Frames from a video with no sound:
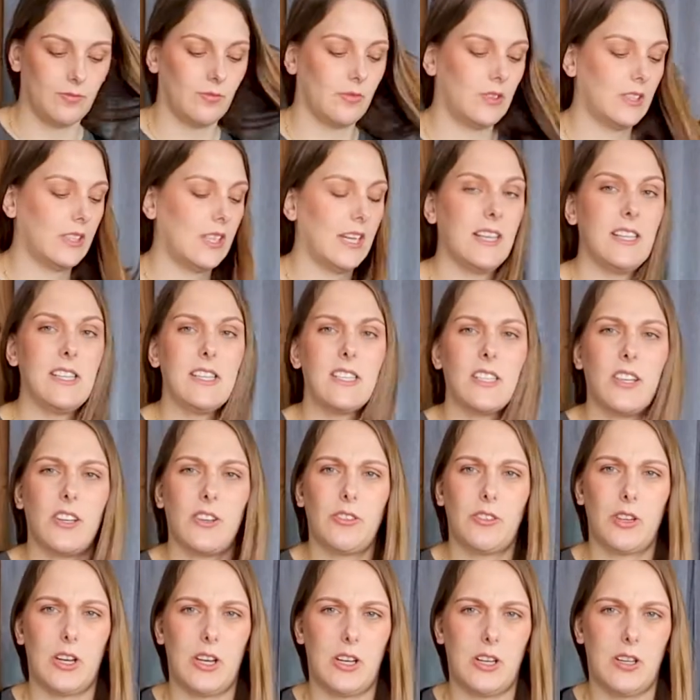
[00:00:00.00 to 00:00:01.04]
Okay,
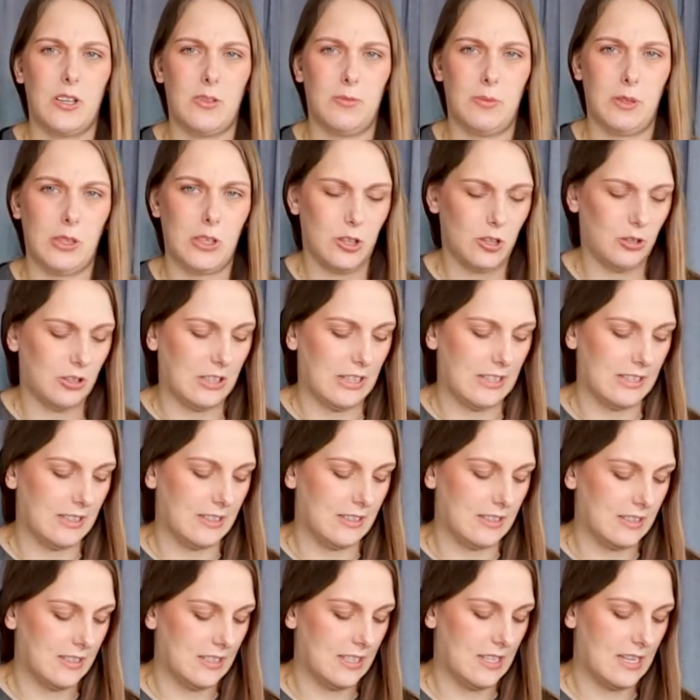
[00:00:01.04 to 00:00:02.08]
so my glue
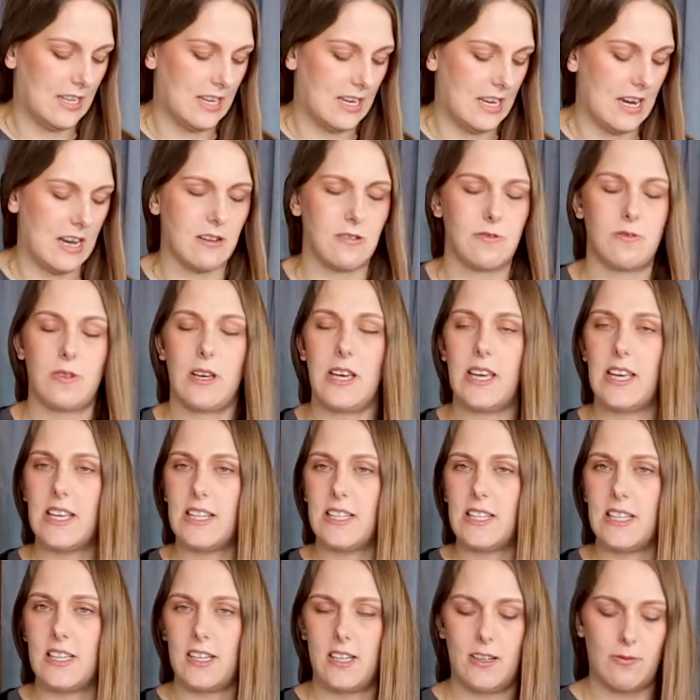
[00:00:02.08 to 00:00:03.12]
gun's now
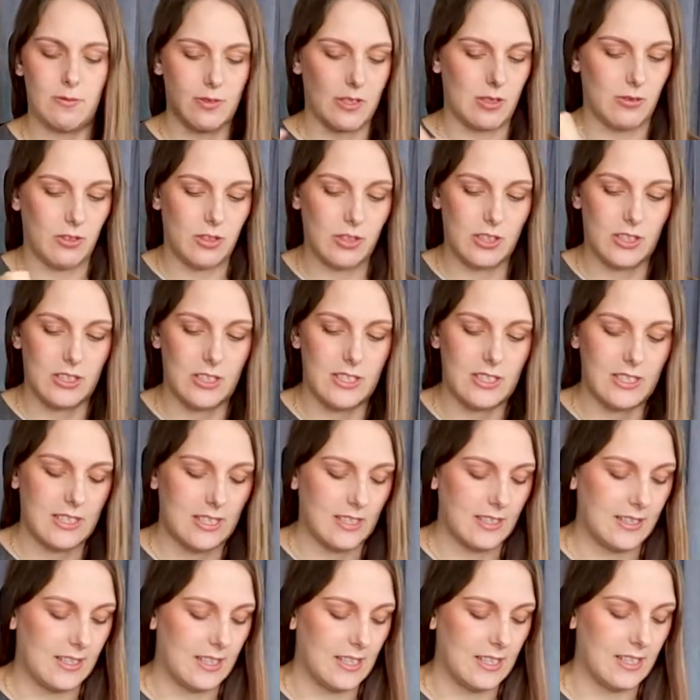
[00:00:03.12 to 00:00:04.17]
heated up, so I'm just going to
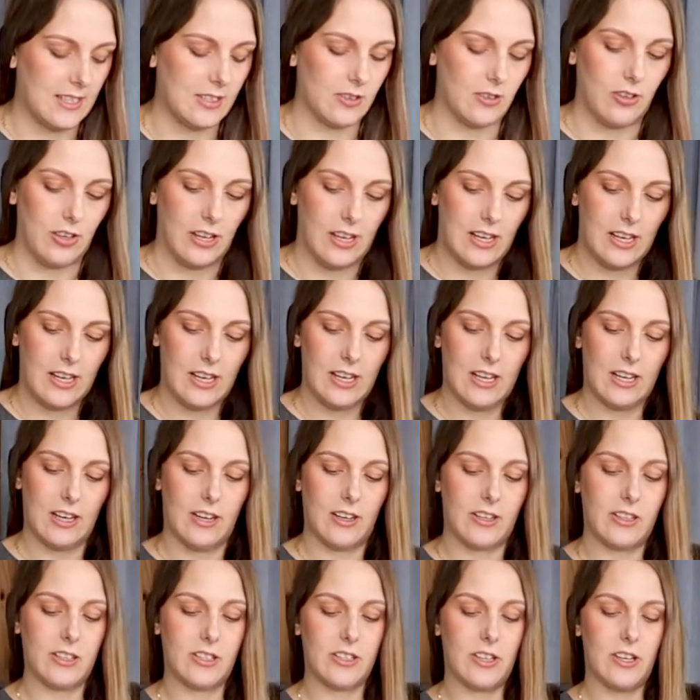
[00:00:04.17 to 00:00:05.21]
stick these on here
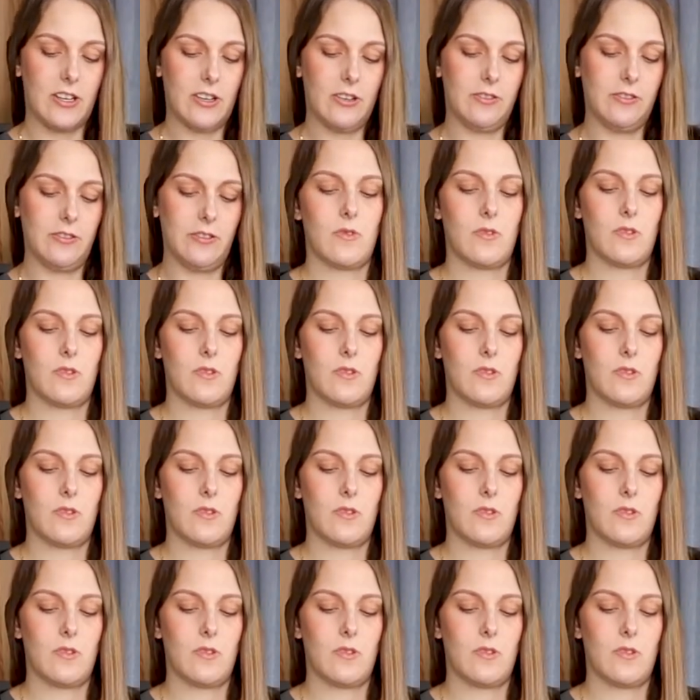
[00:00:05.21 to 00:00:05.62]
like so.